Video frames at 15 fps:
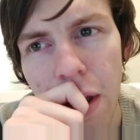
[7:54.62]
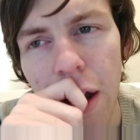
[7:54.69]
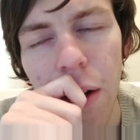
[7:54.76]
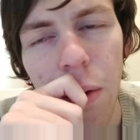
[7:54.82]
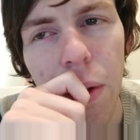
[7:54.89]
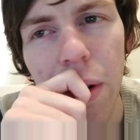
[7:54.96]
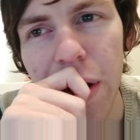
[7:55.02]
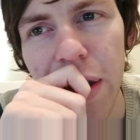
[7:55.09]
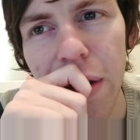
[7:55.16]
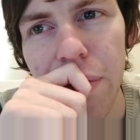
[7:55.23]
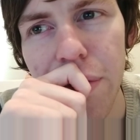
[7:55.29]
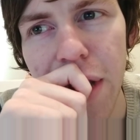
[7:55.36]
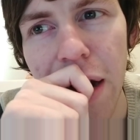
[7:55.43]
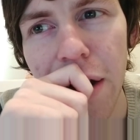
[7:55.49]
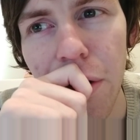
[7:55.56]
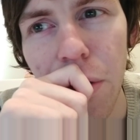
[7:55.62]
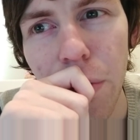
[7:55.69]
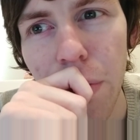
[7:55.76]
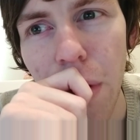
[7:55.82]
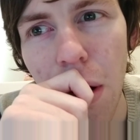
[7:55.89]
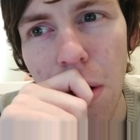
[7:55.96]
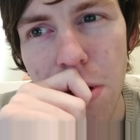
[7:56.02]
I don't want to give Daniel
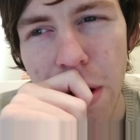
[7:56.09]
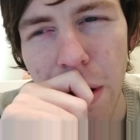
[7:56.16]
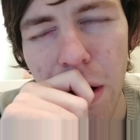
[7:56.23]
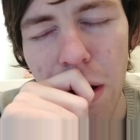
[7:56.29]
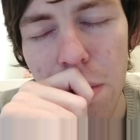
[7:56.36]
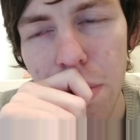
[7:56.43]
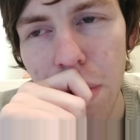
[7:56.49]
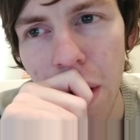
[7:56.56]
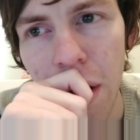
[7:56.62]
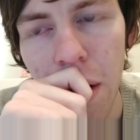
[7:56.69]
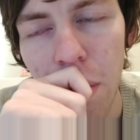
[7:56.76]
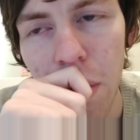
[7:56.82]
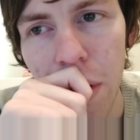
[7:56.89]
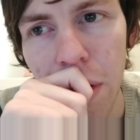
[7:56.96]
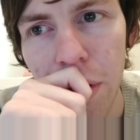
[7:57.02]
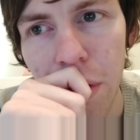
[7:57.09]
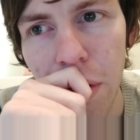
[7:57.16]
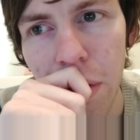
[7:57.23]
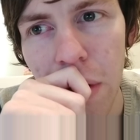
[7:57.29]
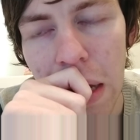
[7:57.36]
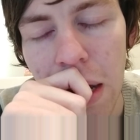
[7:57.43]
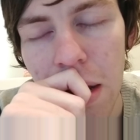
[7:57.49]
false hope. I don't want to
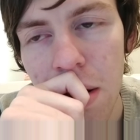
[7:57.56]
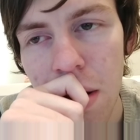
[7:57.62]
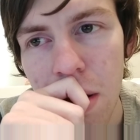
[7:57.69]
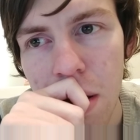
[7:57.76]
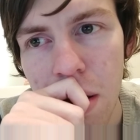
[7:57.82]
do that.